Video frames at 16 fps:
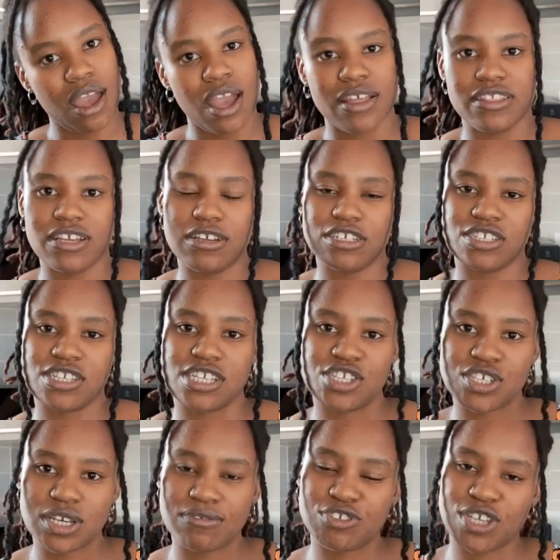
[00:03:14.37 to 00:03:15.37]
the
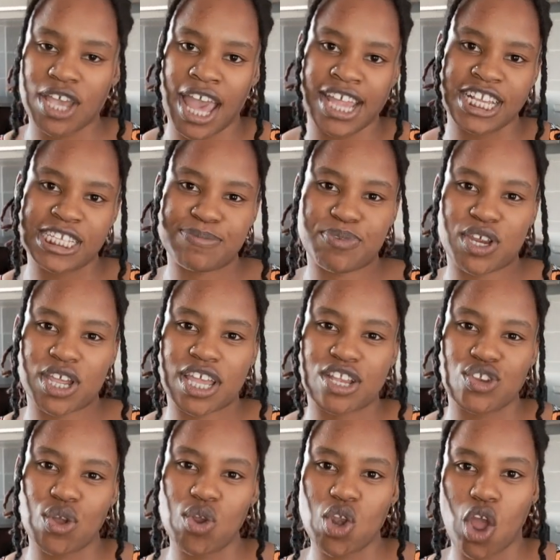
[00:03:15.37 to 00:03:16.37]
city of Johannesburg
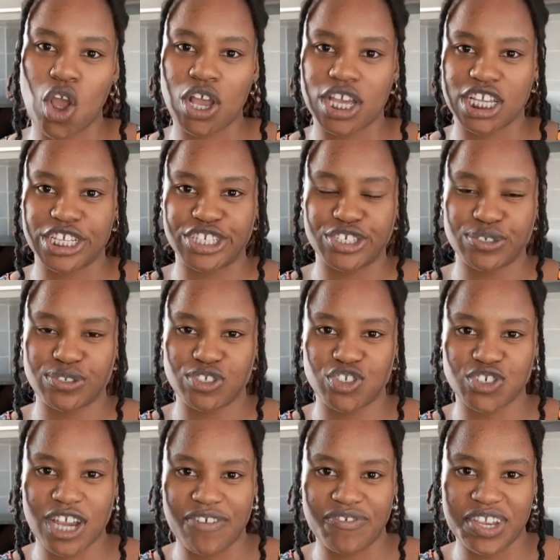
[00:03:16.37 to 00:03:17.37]
no longer issues
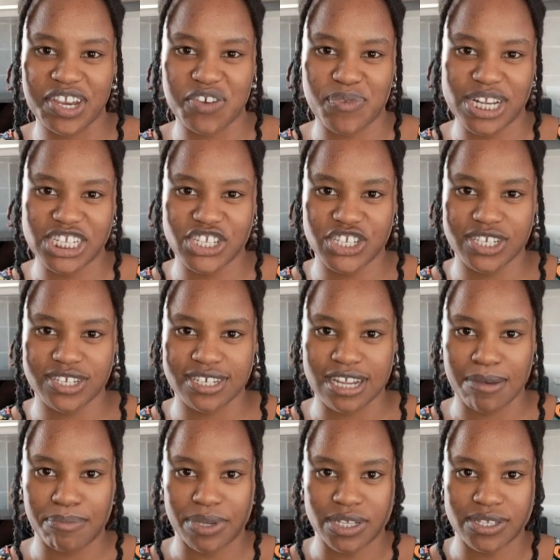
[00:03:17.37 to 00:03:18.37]
traffic register
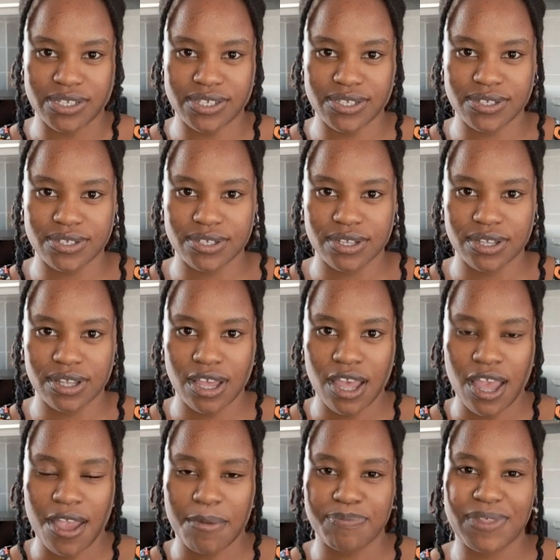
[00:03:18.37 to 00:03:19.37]
numbers.
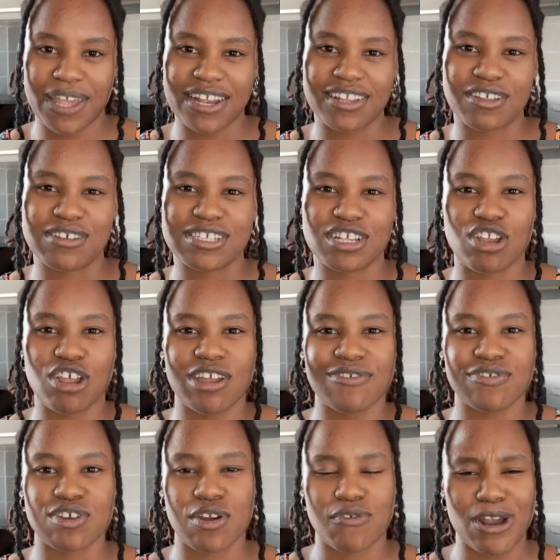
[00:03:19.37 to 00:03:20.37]
That there's a lot
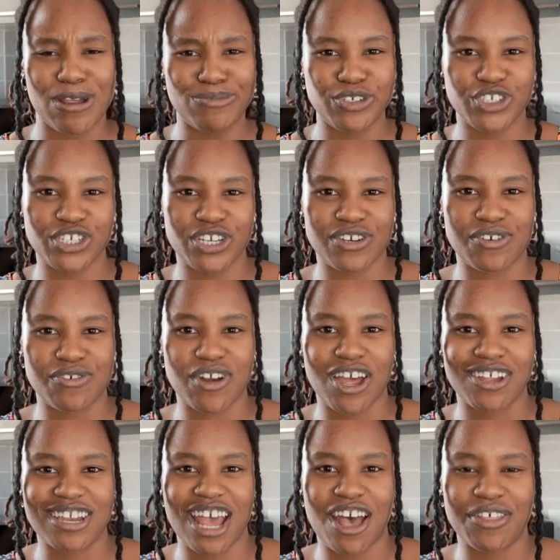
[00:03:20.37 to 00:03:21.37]
of corruption
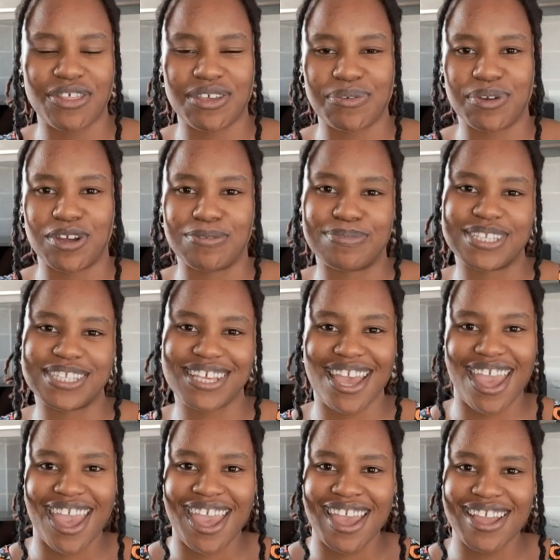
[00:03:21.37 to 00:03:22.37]
around how they were
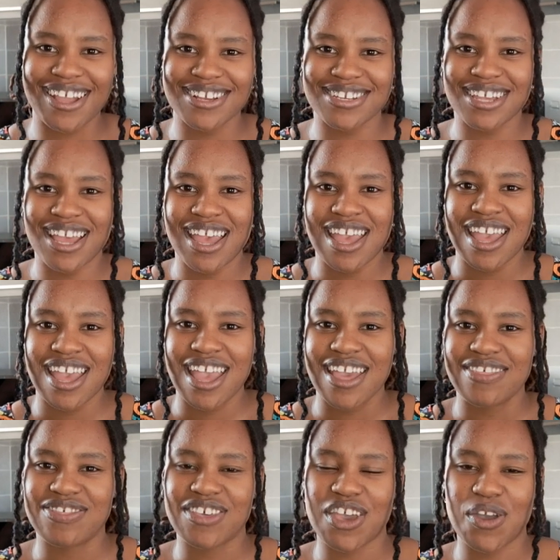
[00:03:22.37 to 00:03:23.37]
obtained.
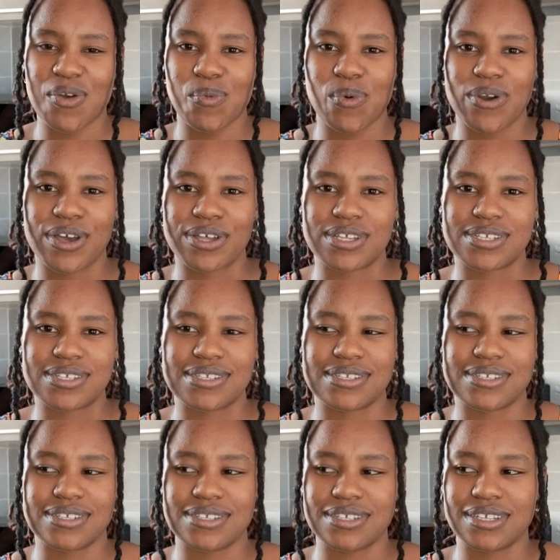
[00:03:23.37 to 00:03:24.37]
There
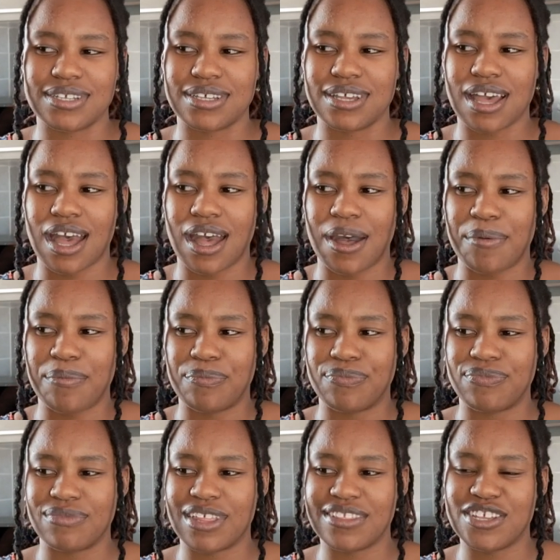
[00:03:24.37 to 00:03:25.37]
was
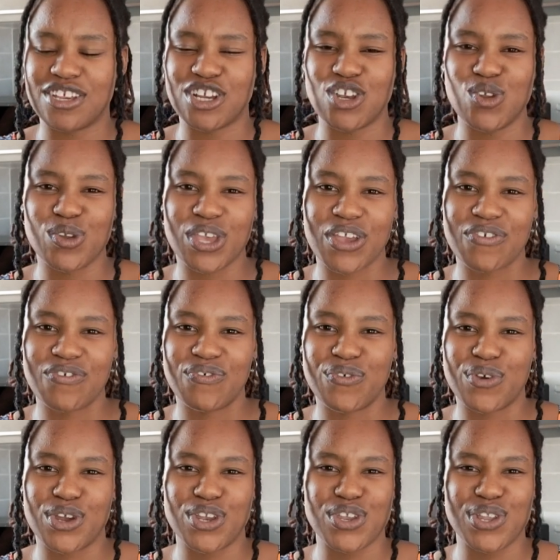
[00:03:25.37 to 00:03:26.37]
that they're looking
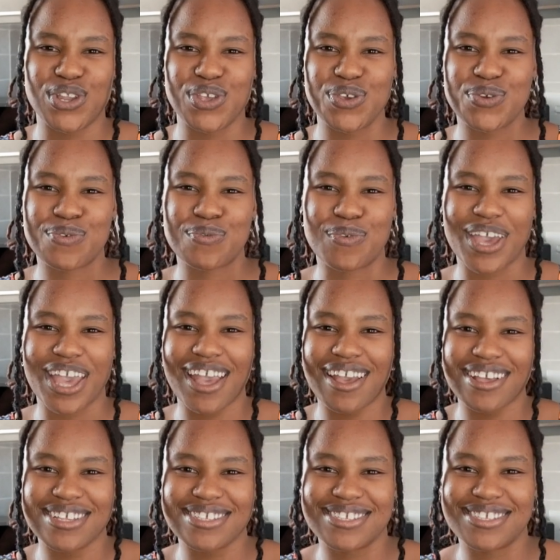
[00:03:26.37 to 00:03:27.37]
for new
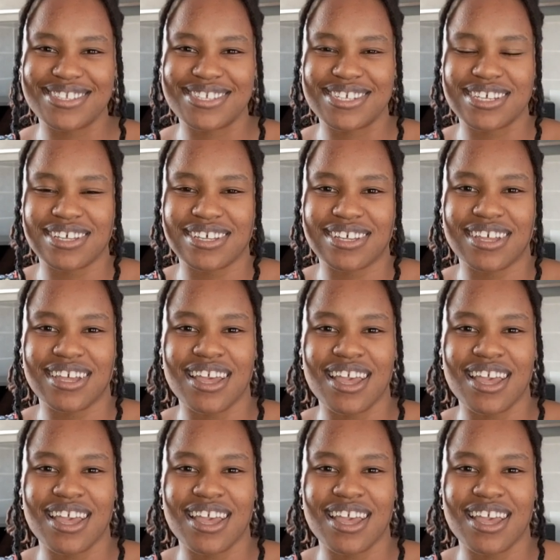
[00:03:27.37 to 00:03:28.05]
ways to